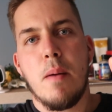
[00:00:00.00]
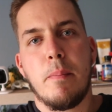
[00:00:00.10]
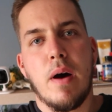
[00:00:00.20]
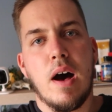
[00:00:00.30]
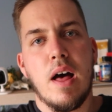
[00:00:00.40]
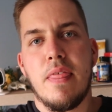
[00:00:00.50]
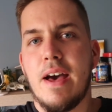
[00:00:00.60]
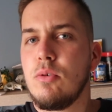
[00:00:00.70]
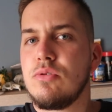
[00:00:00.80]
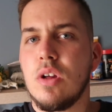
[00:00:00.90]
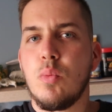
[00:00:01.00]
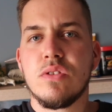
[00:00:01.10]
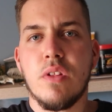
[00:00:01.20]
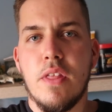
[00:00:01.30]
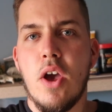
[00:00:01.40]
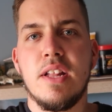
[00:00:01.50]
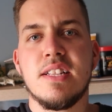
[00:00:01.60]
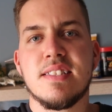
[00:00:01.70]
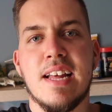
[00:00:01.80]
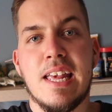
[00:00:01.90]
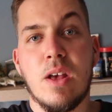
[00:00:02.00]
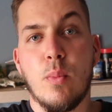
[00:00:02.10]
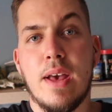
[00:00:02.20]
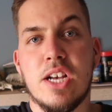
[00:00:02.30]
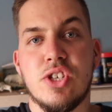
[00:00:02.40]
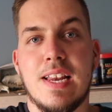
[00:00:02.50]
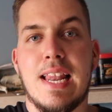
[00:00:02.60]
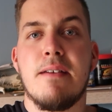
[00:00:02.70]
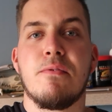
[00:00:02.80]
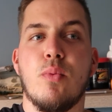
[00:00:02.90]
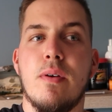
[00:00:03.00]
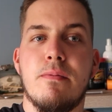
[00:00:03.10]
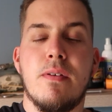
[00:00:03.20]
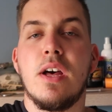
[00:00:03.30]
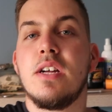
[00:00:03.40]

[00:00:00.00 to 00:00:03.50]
But that also wasn't the only snake we actually left with.